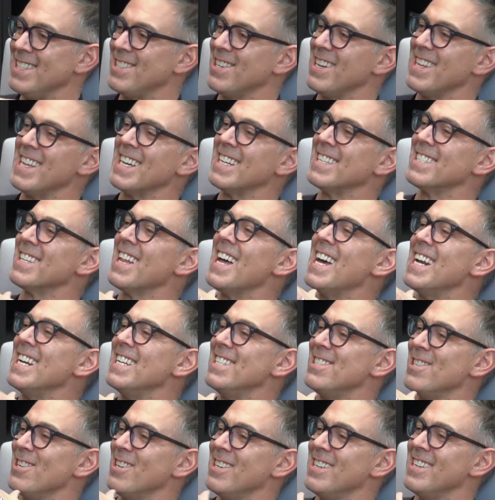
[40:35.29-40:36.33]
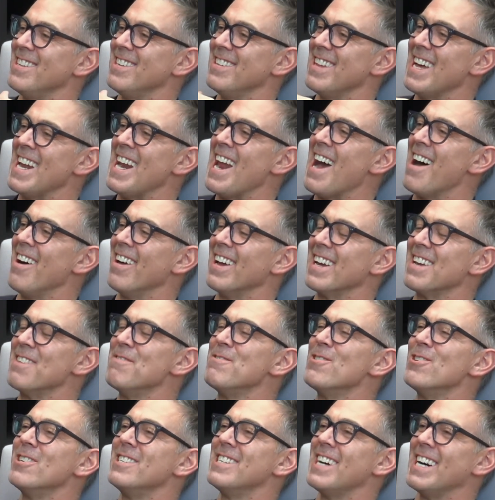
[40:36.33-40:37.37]
So I think it's a lot easier to do that now. Like if
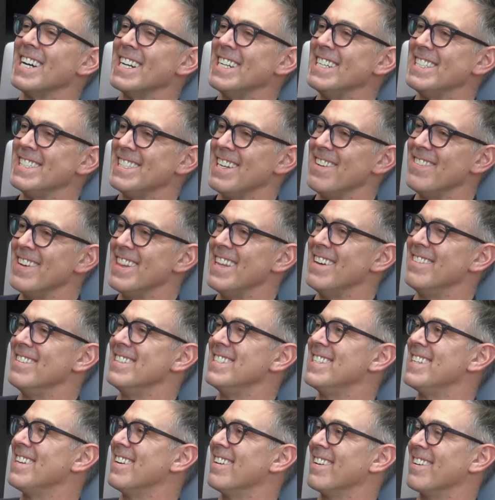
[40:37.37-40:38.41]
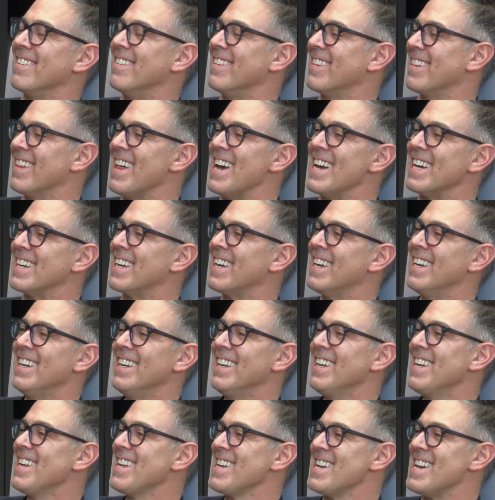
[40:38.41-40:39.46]
you were talking to someone that was dealing with like,
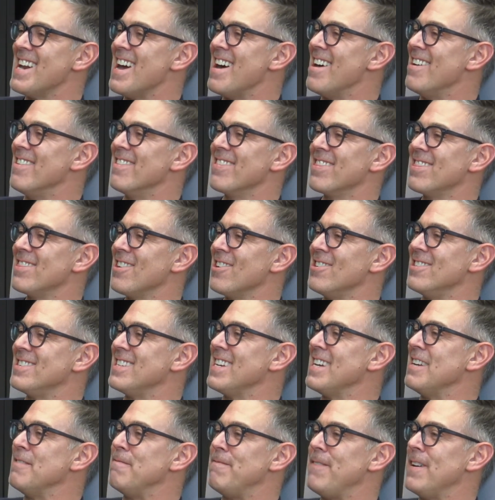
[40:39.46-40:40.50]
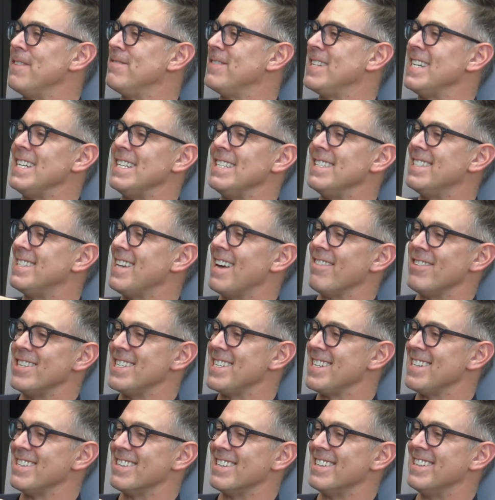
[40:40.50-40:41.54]
13, 15,
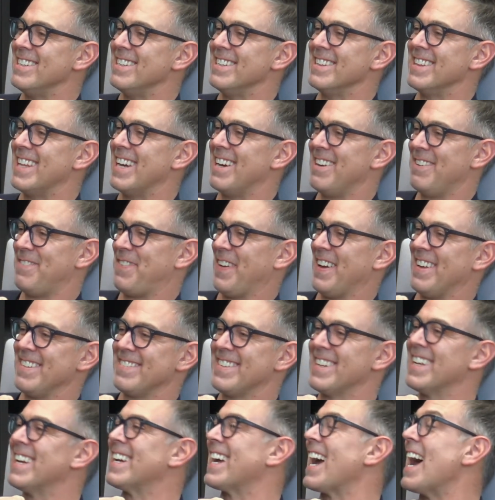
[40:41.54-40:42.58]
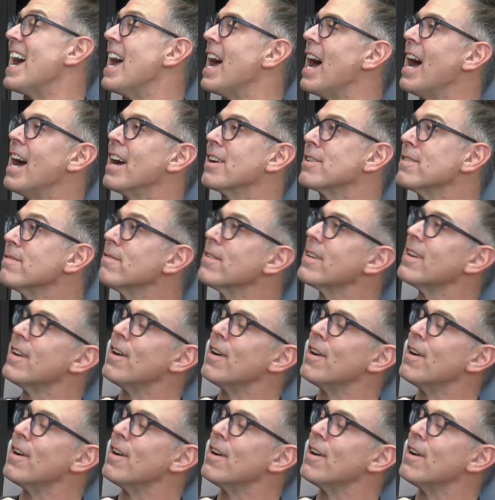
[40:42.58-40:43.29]
17-year-old, they'd probably be like, I actively